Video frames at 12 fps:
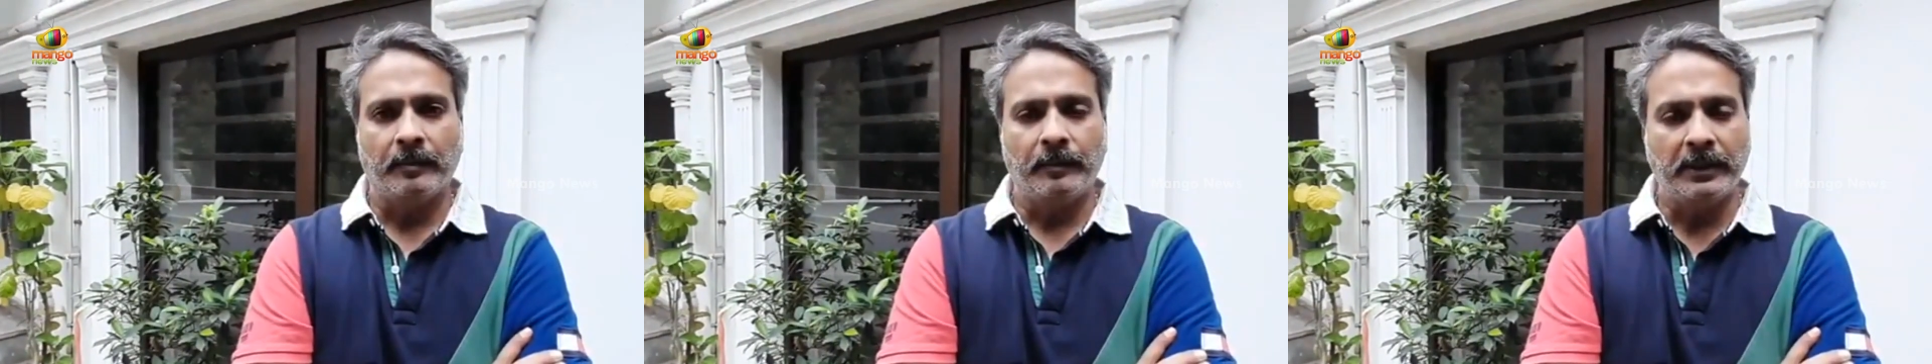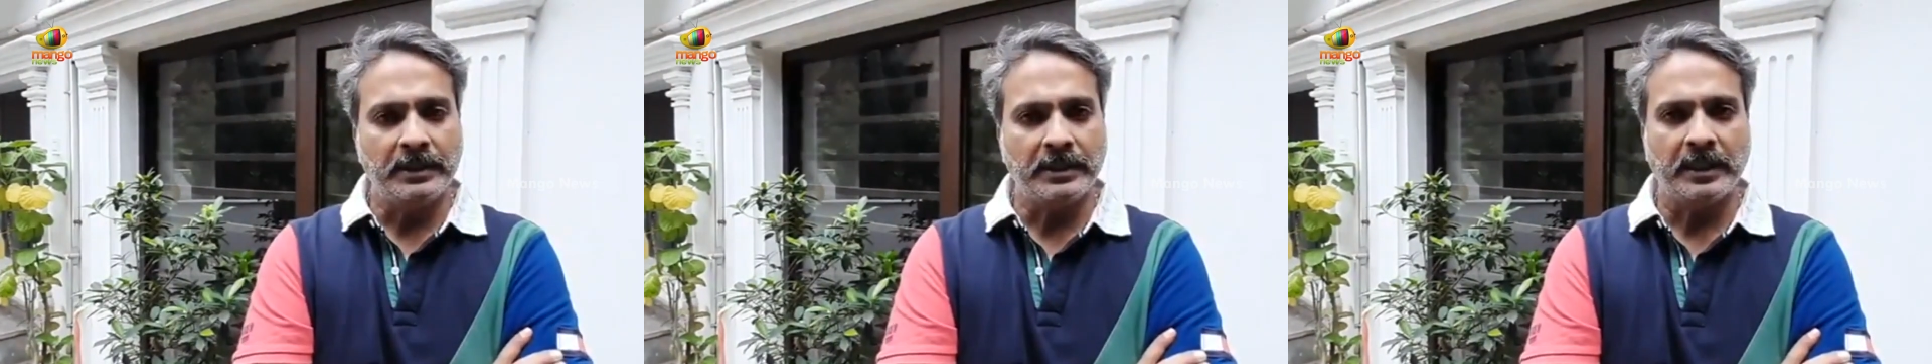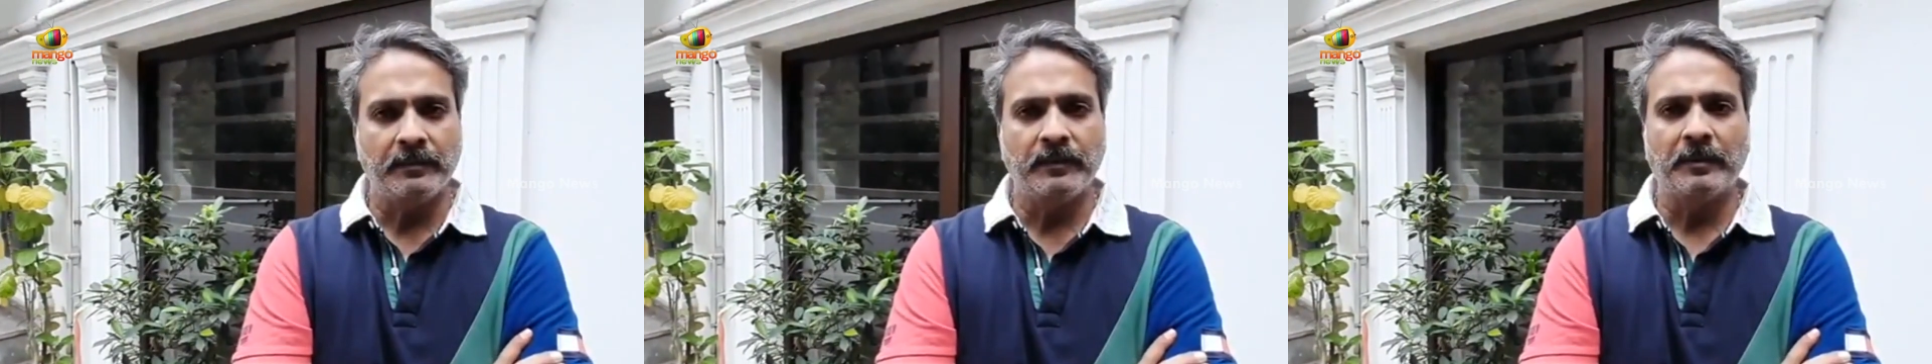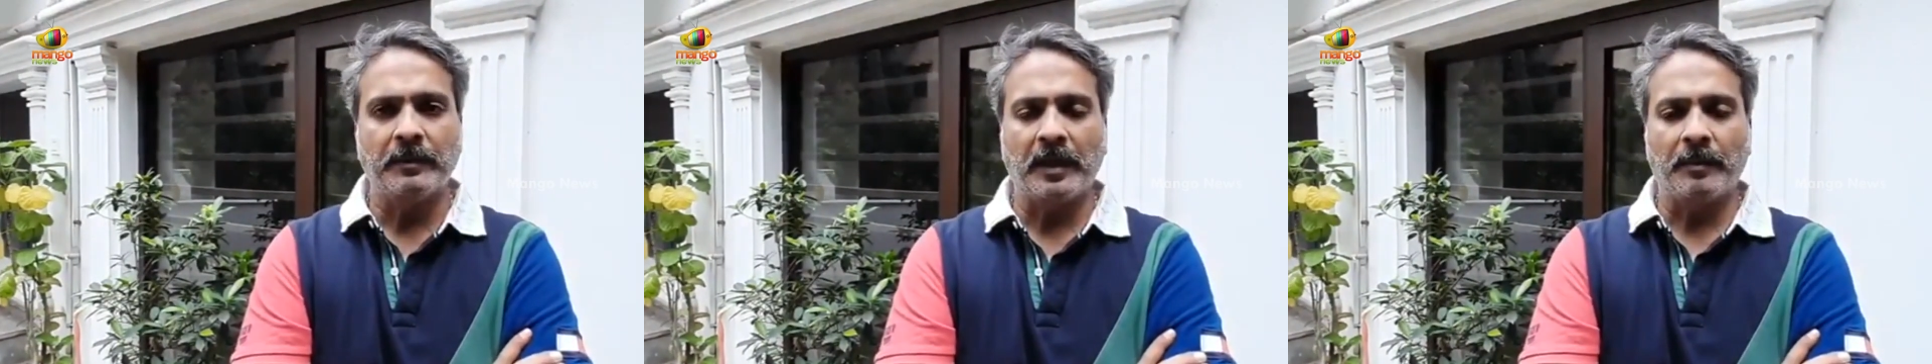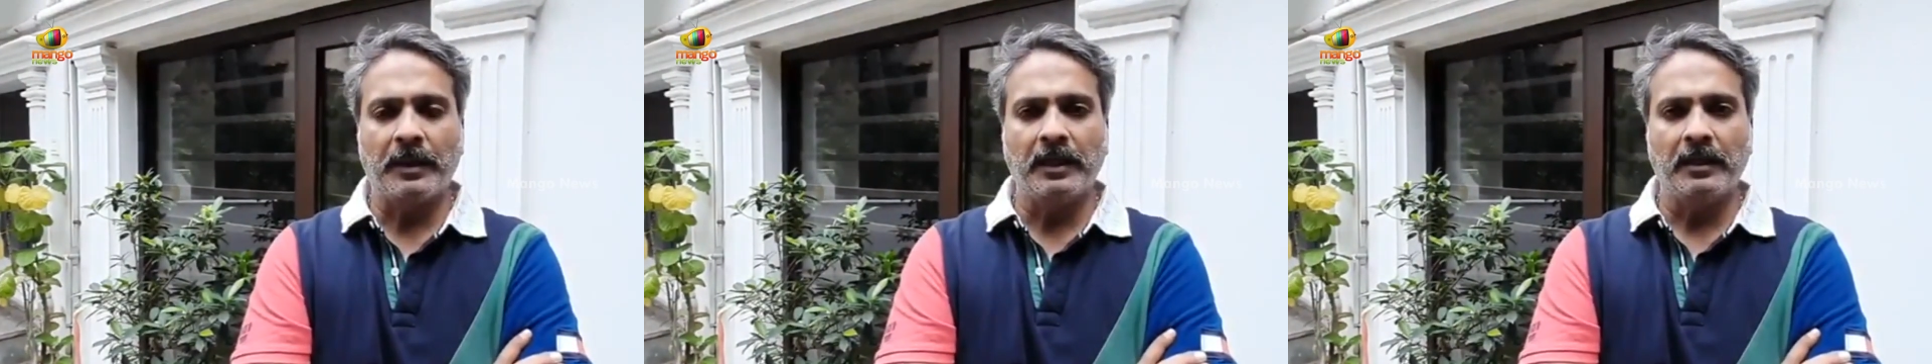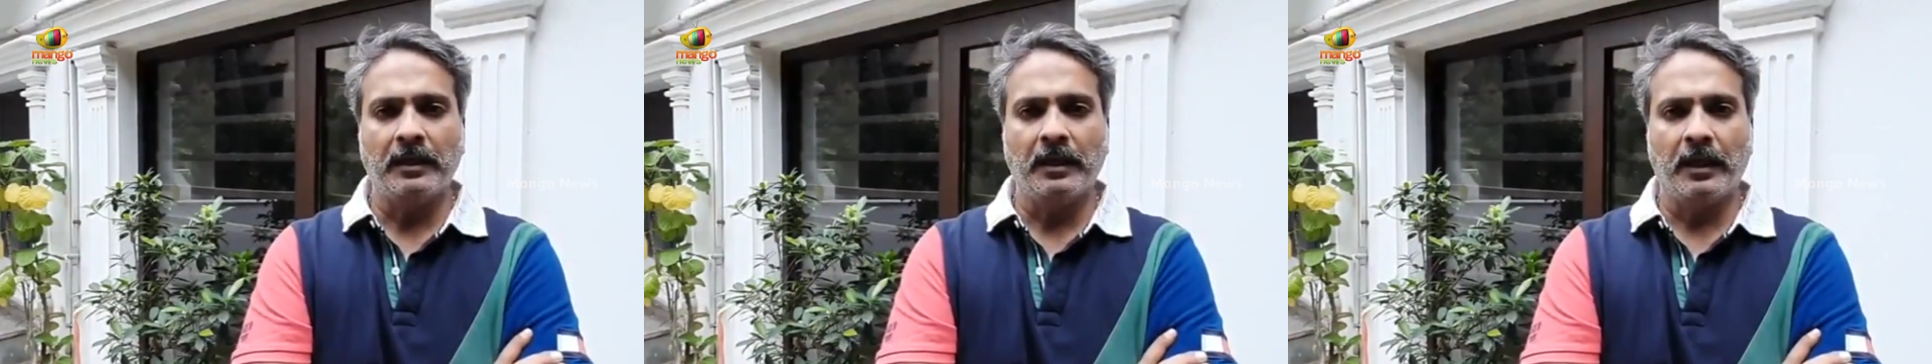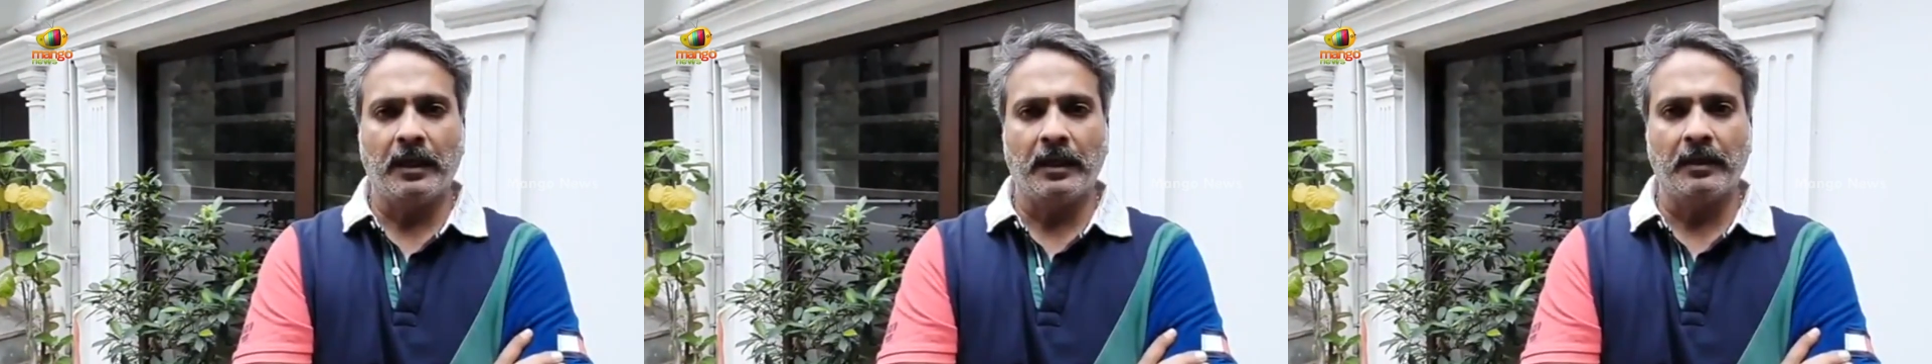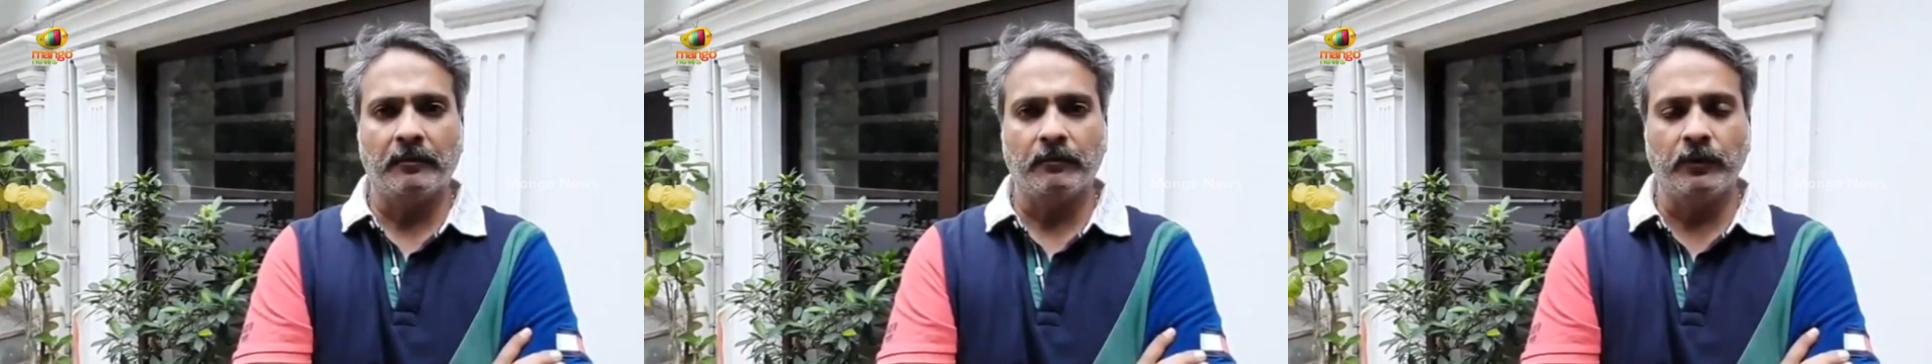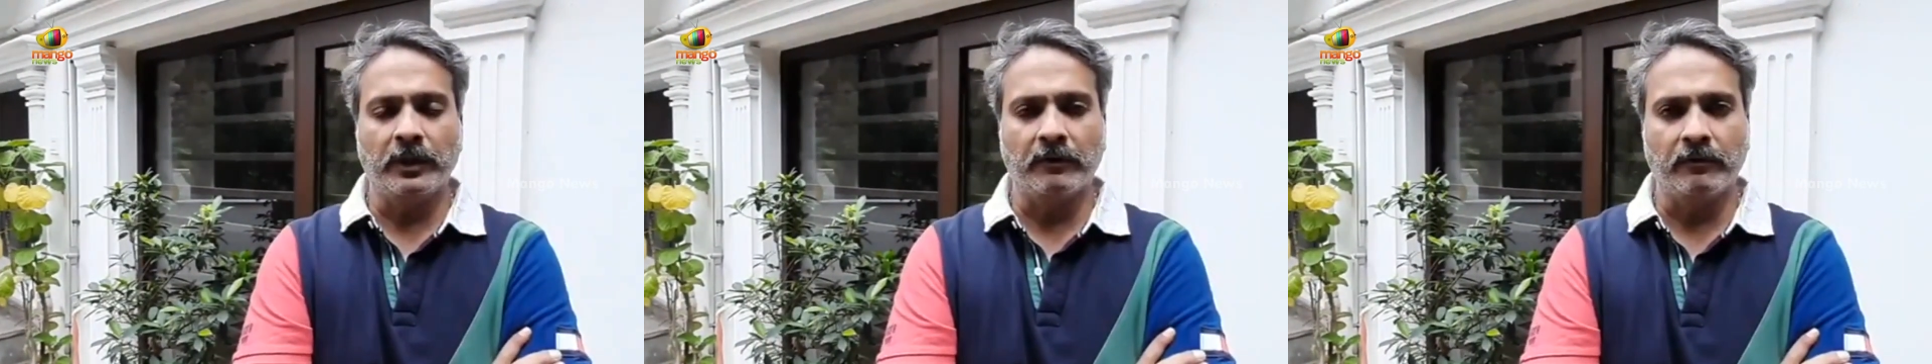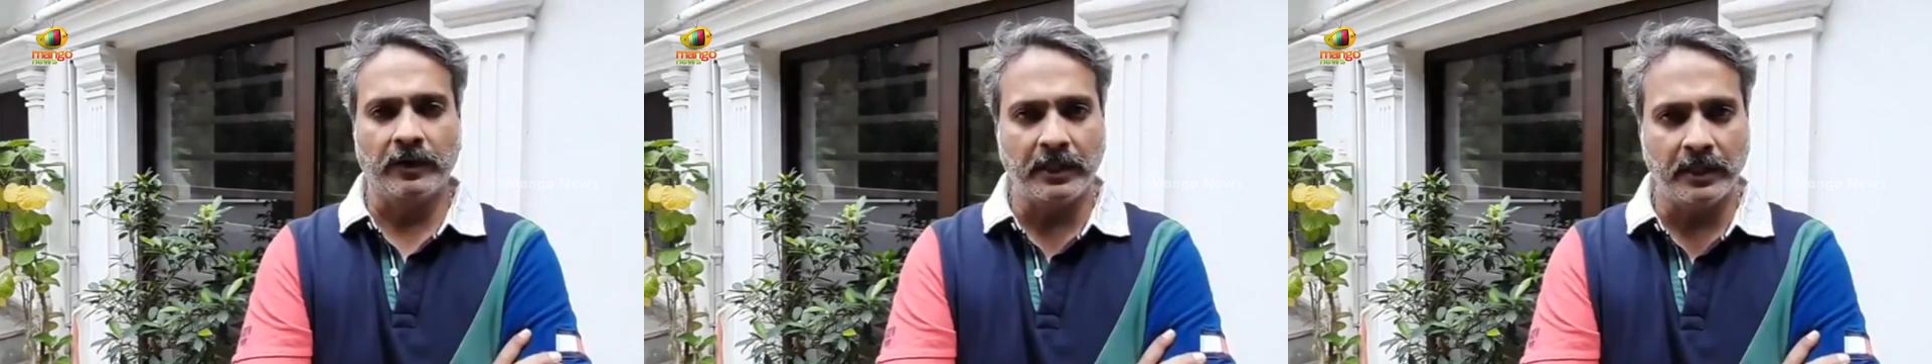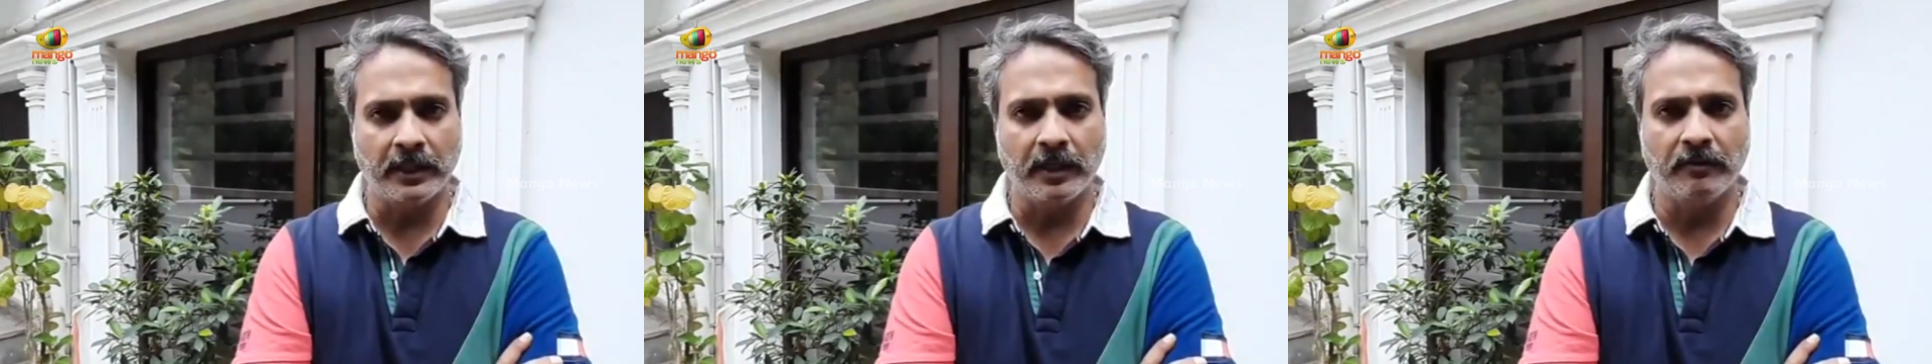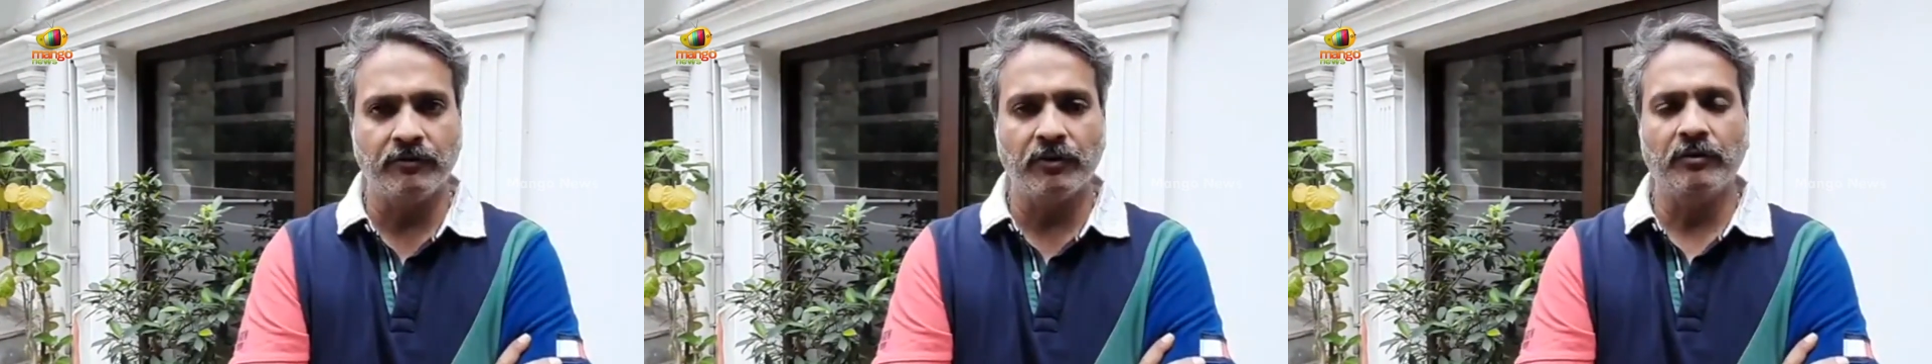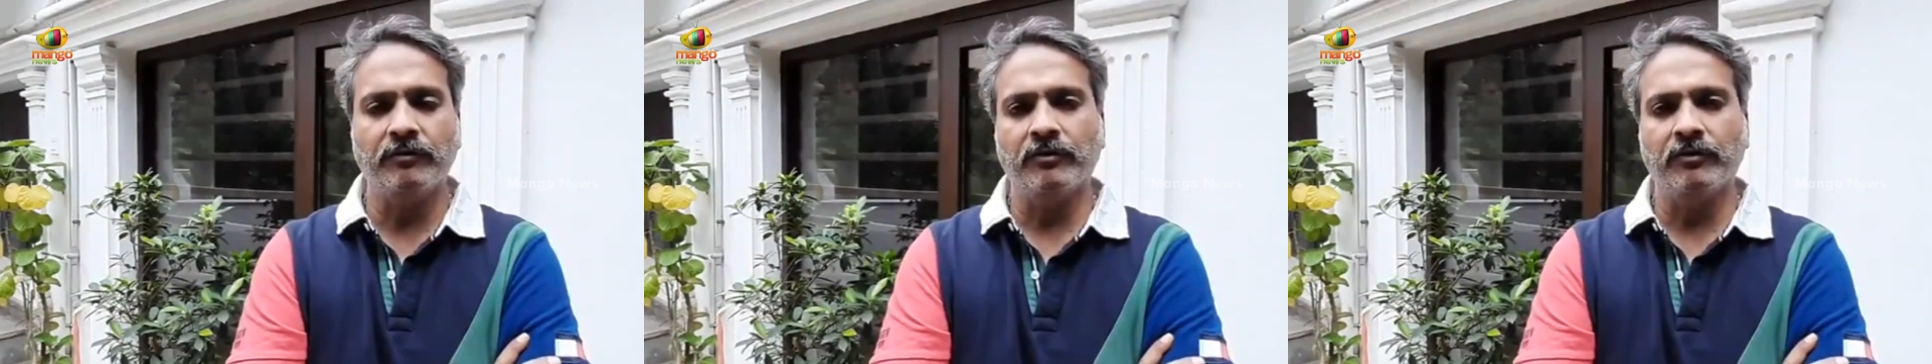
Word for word: Please keep them coming. We are very grateful